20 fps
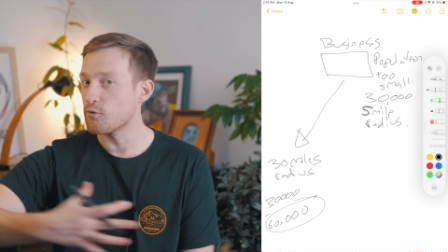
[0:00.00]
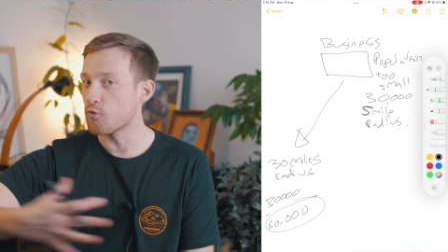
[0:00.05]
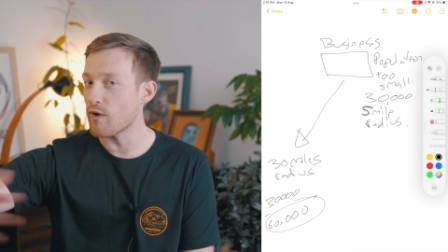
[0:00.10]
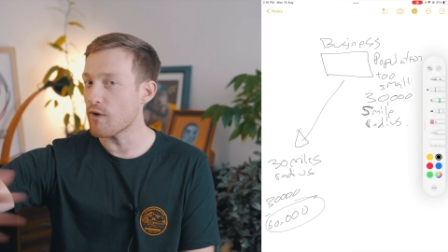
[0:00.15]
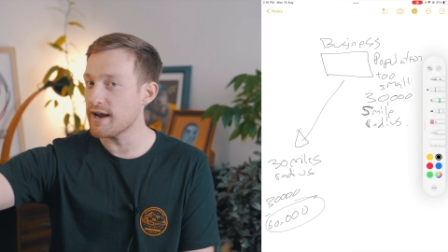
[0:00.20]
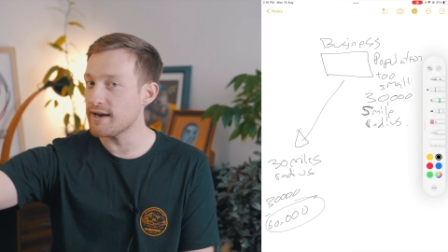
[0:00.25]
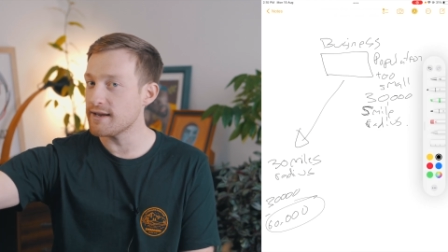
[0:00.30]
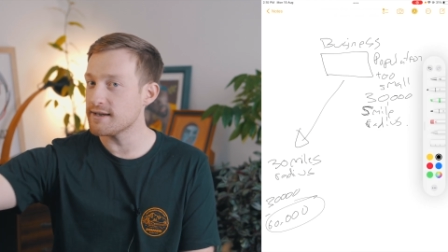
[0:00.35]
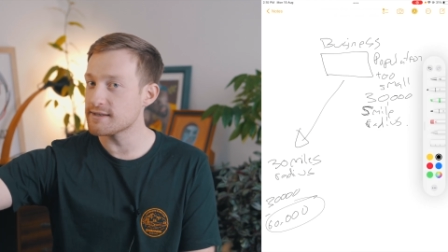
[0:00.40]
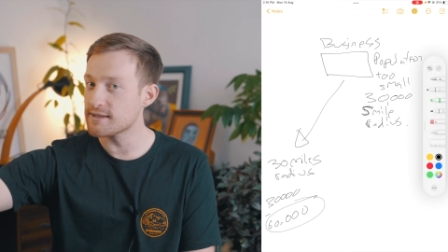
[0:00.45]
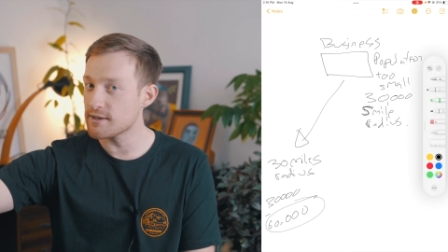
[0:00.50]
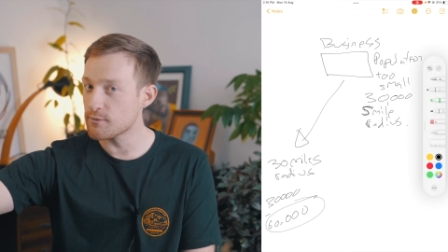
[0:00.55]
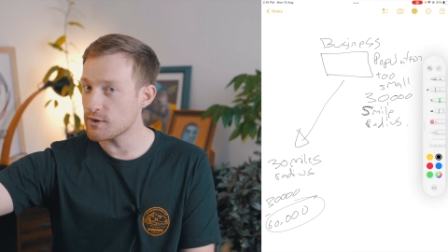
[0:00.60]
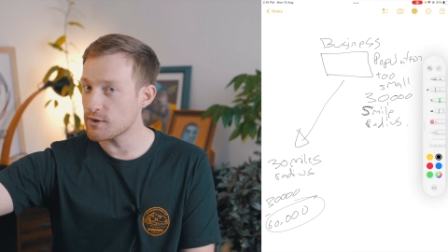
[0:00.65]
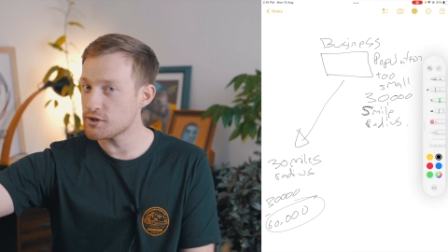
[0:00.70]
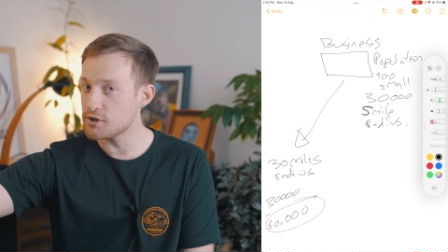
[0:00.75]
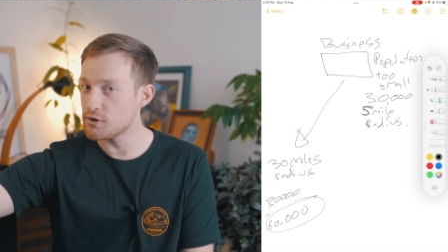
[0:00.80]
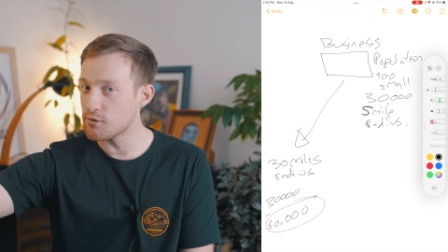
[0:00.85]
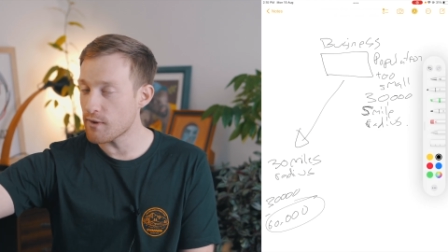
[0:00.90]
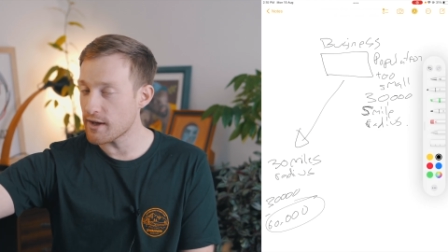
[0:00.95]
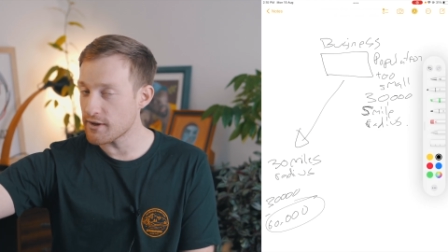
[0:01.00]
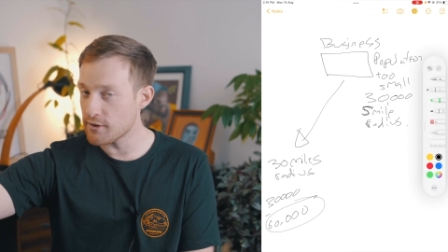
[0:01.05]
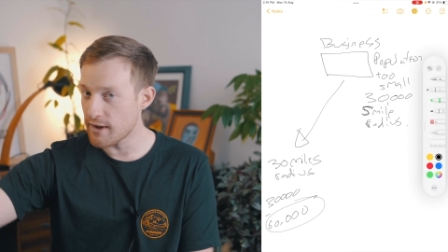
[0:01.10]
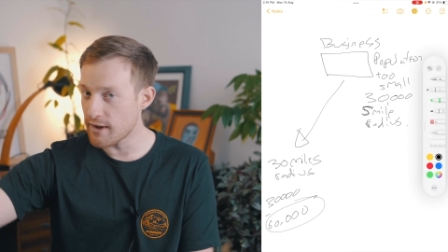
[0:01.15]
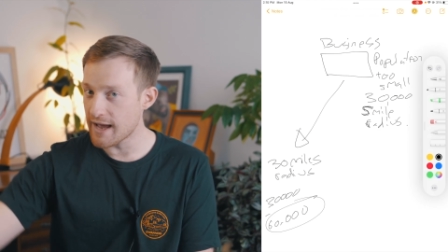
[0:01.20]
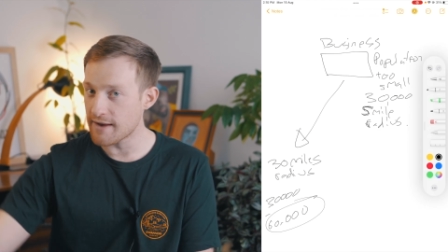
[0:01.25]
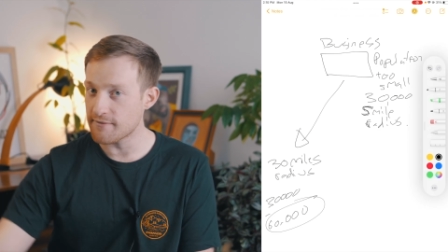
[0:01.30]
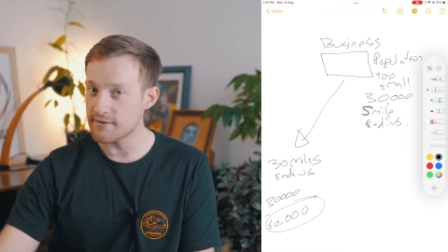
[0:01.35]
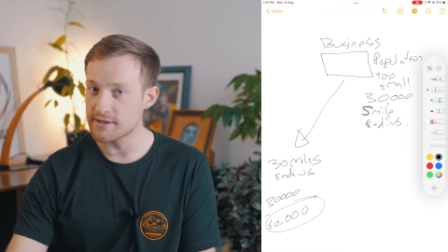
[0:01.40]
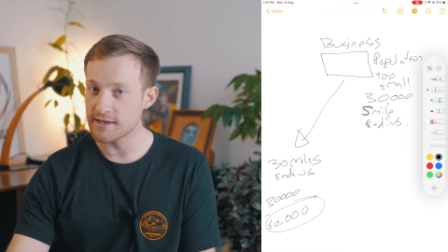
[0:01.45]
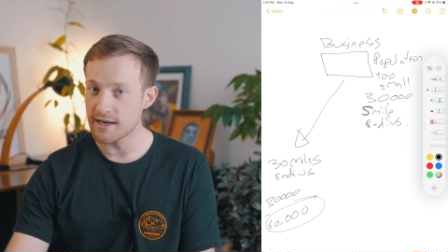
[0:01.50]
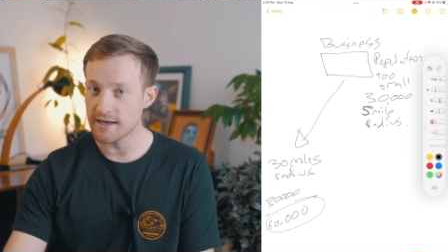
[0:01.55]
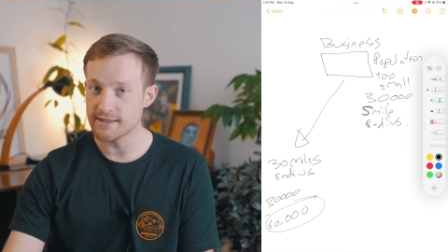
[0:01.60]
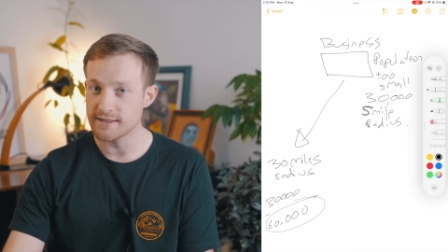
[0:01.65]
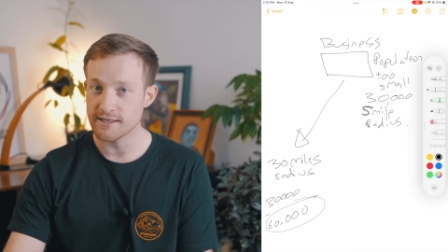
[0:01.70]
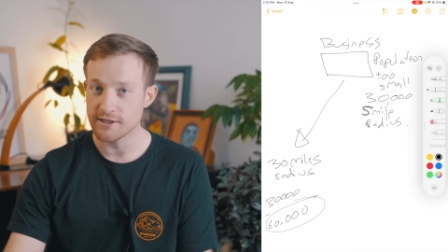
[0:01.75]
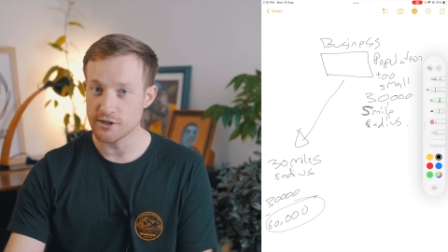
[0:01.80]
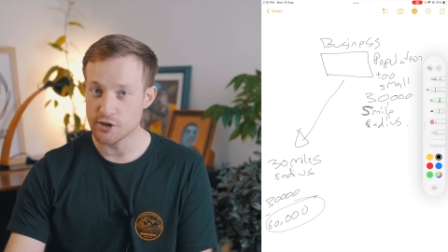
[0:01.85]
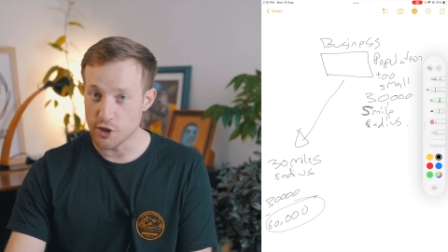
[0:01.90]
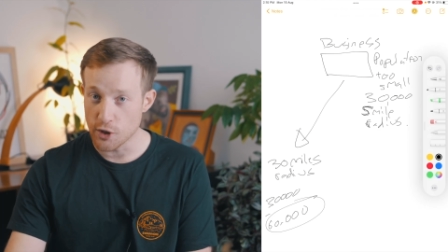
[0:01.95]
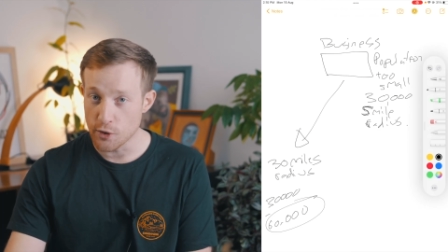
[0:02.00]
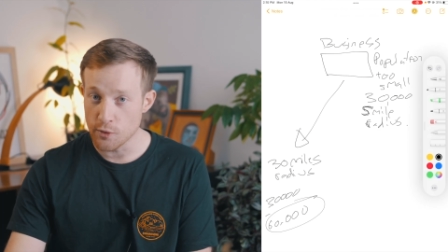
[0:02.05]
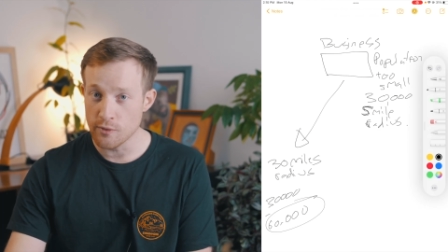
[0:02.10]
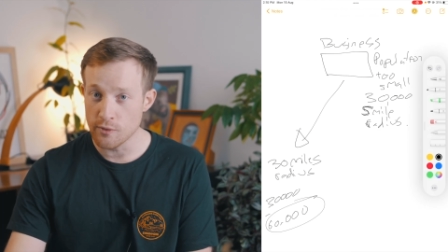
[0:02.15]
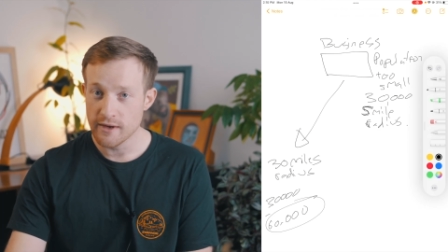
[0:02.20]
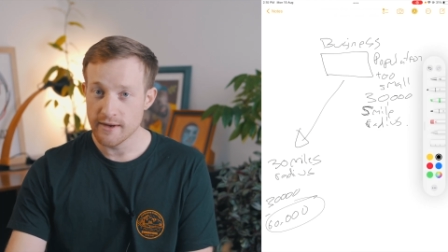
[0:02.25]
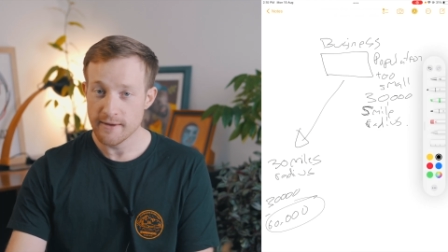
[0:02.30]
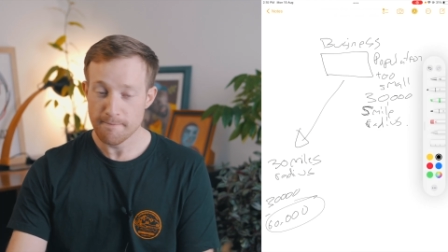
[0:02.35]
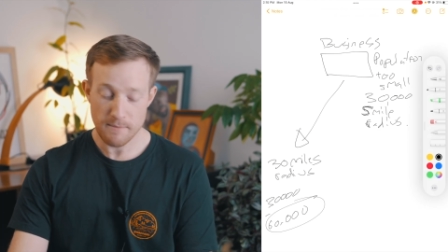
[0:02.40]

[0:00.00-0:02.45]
radius in which you run your advertising to